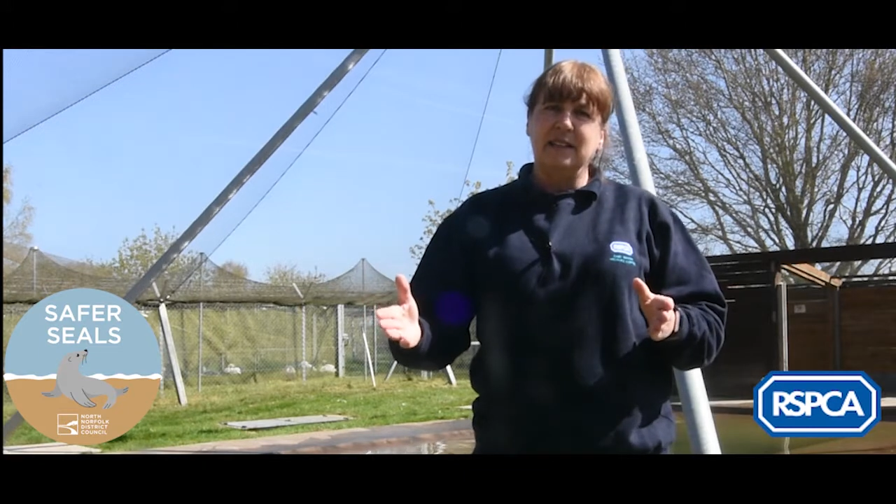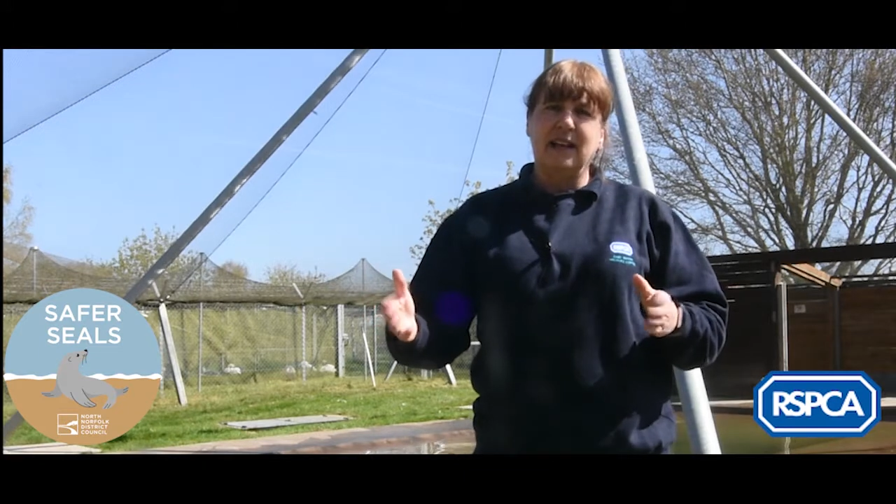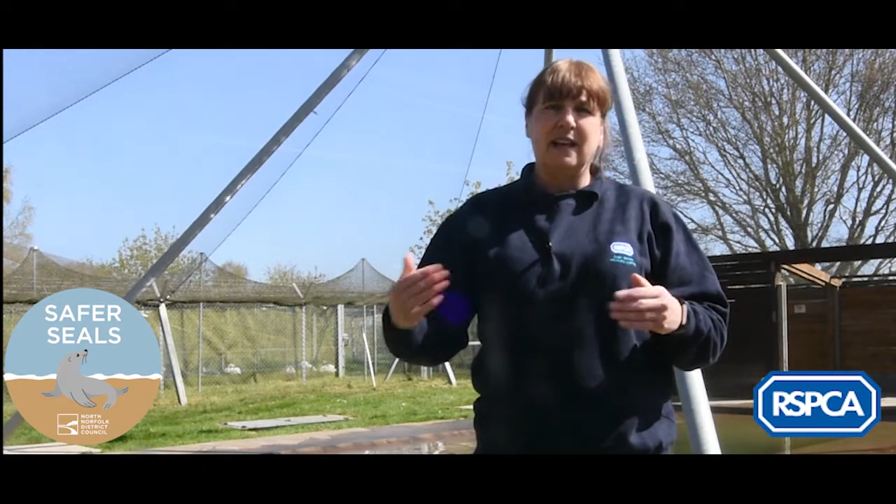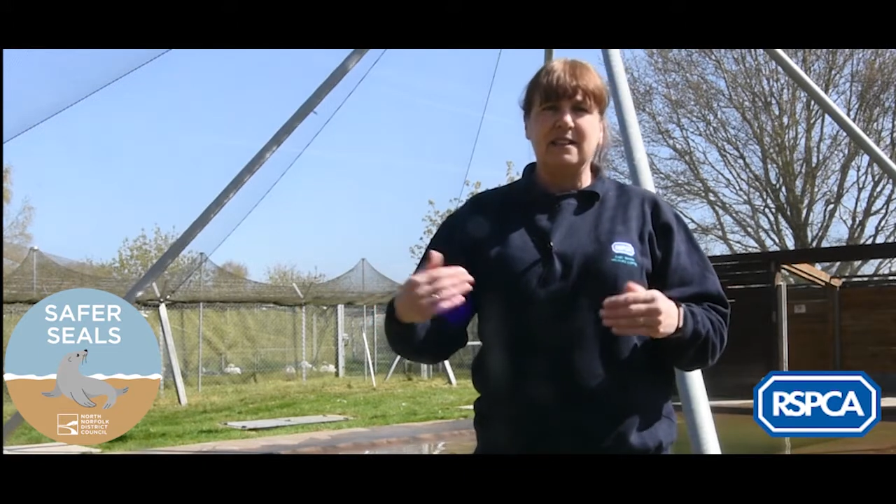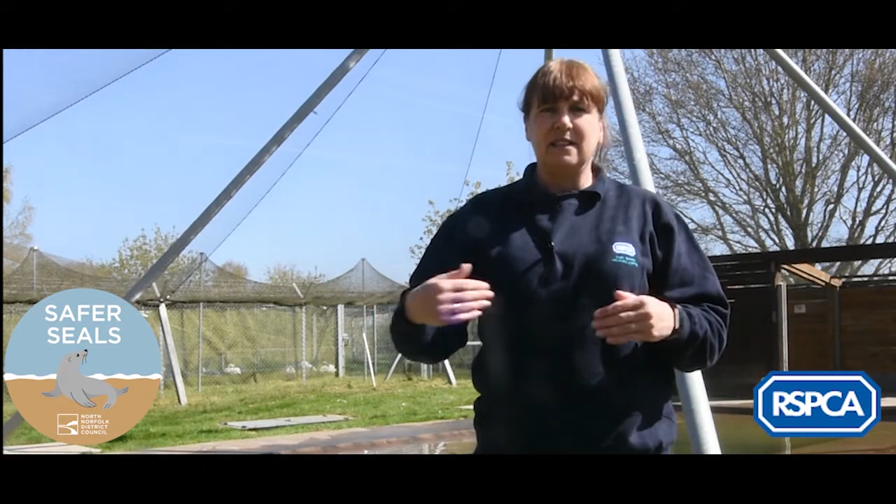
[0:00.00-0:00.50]

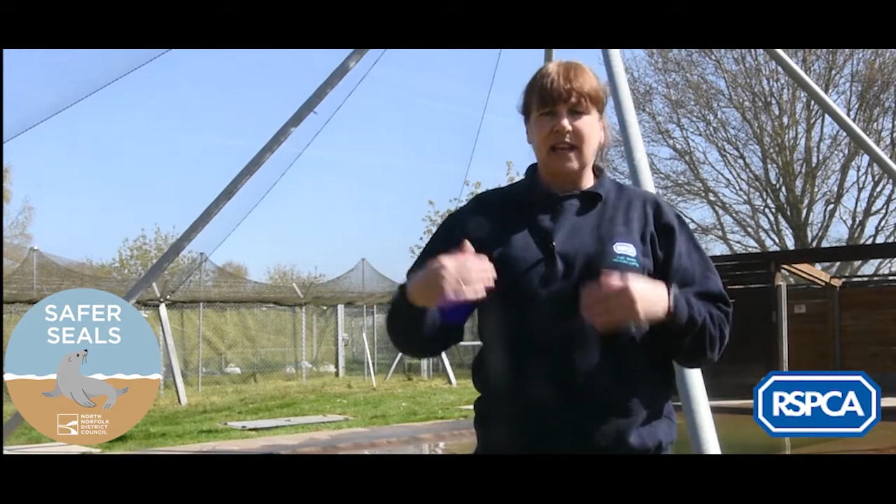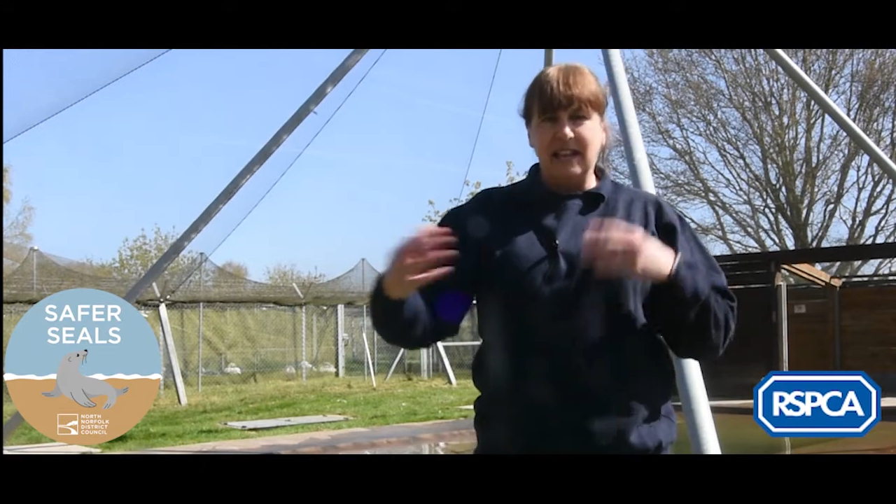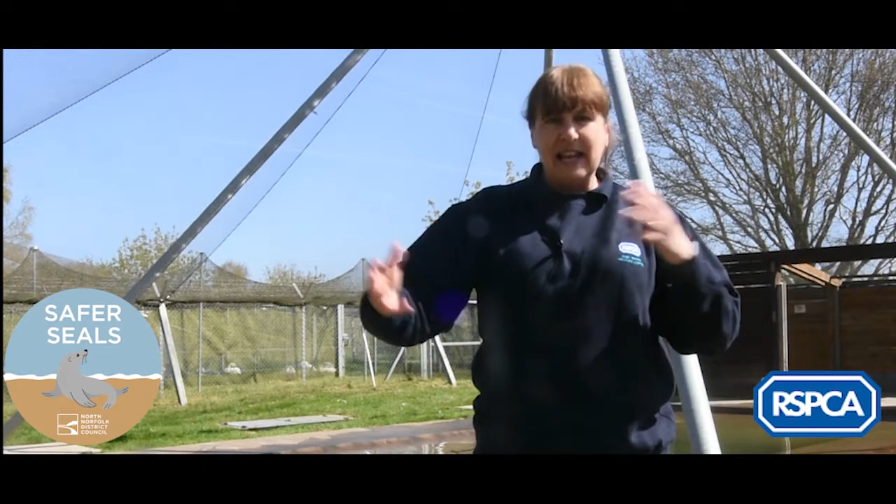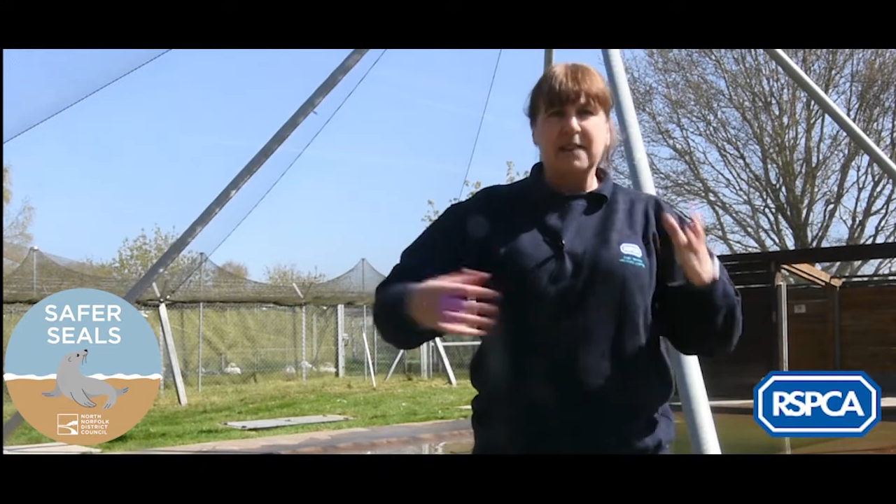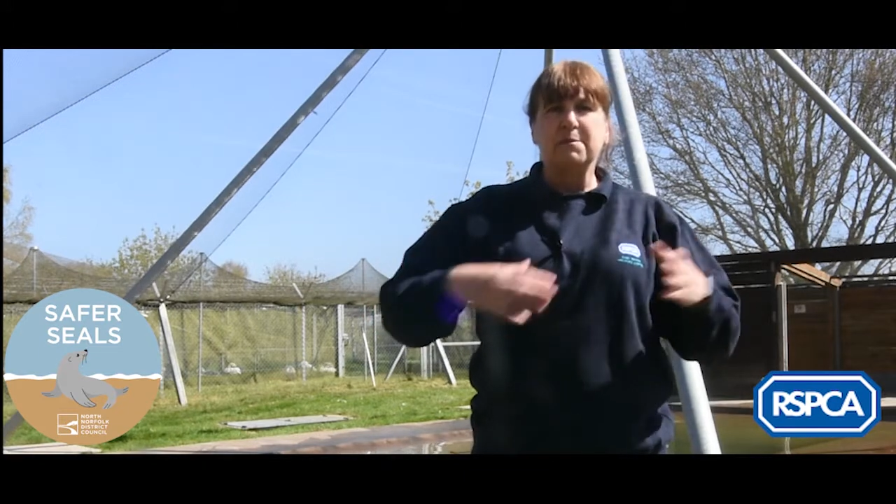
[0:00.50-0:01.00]
and
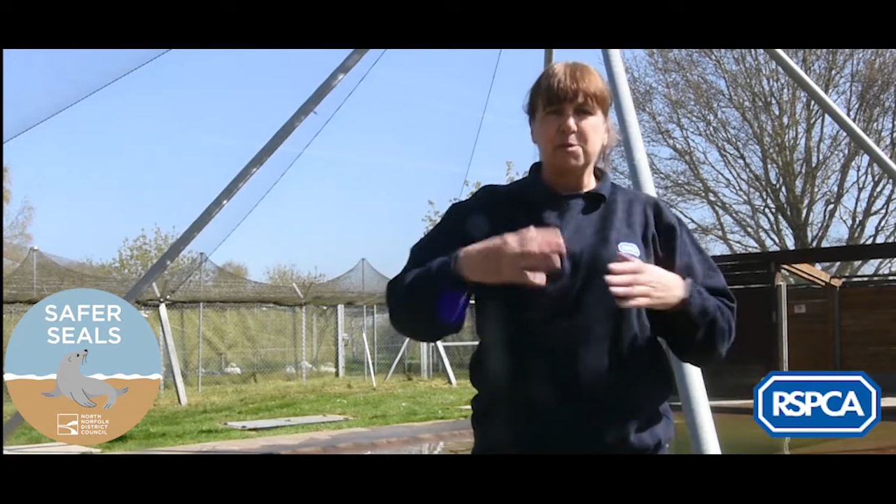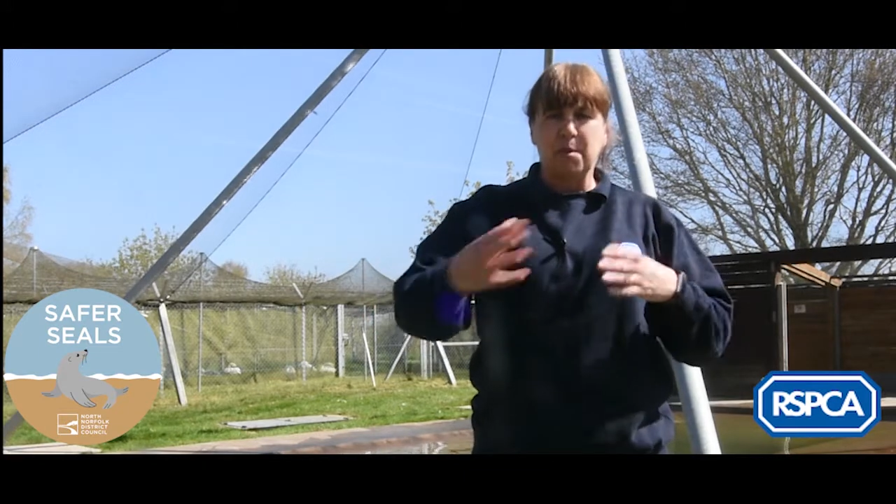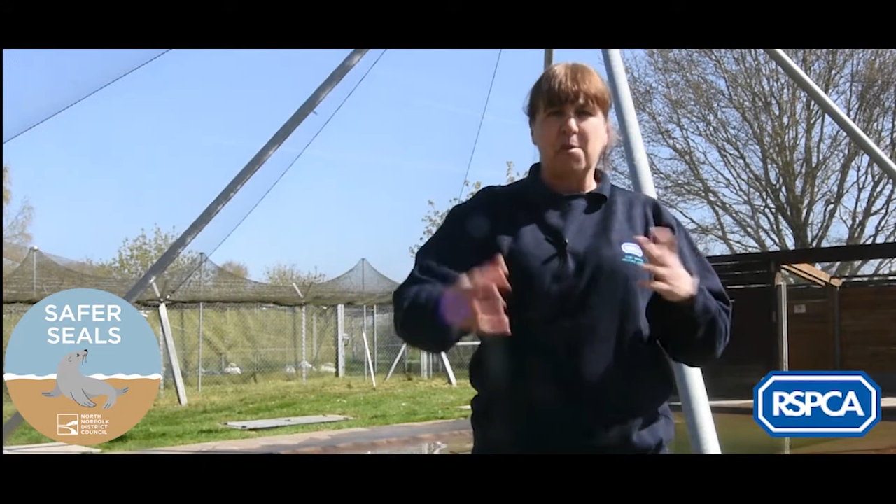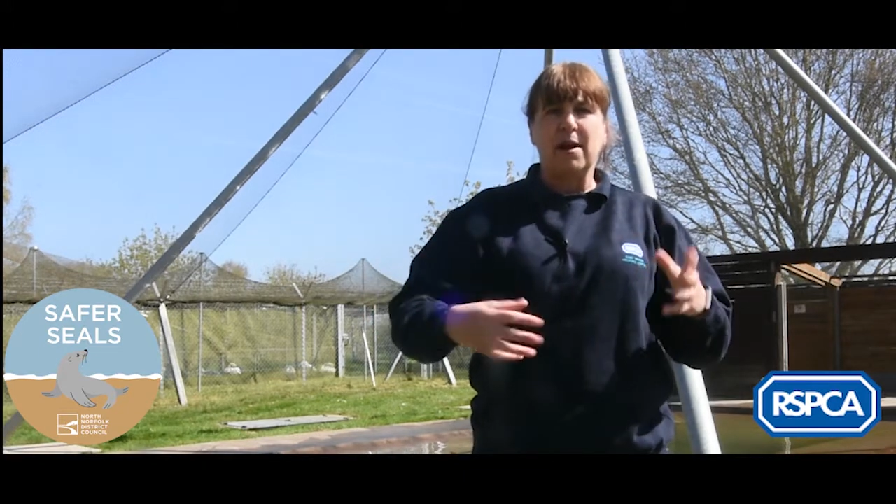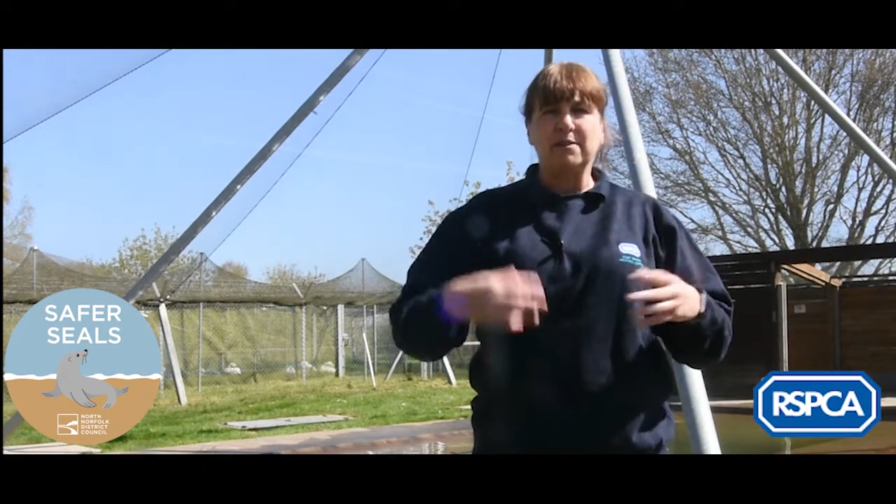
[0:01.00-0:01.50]
let them swim
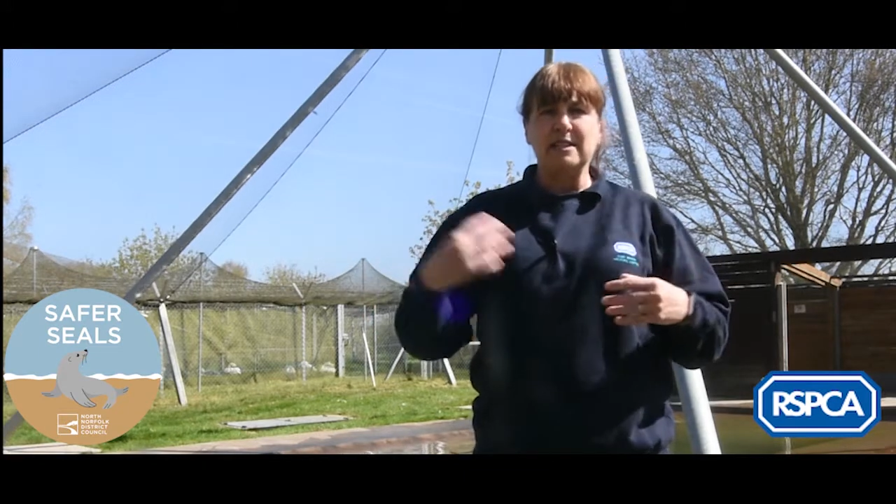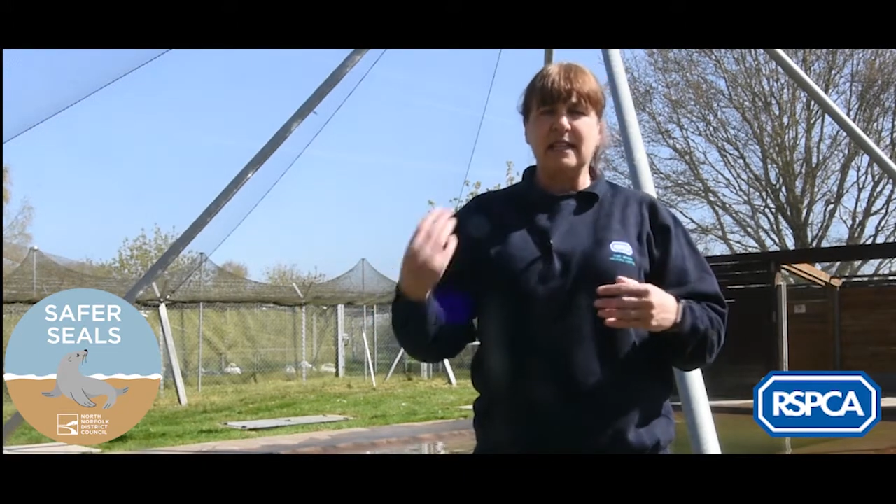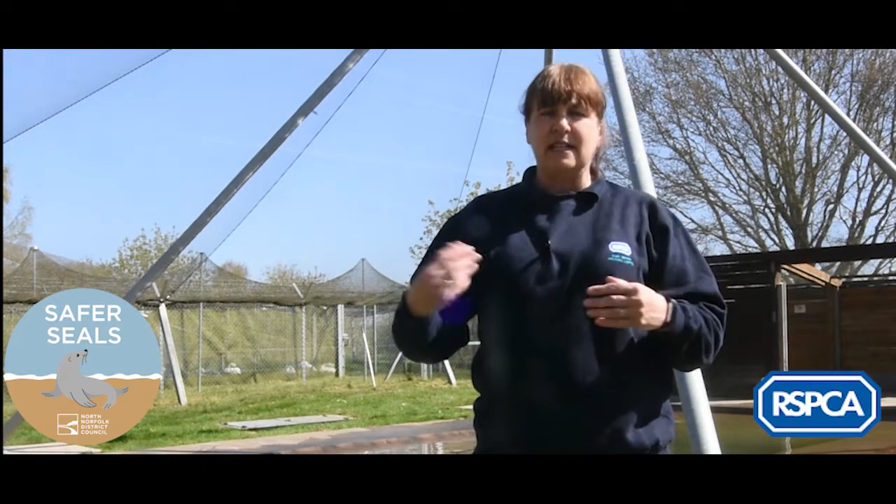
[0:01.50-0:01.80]
around in it,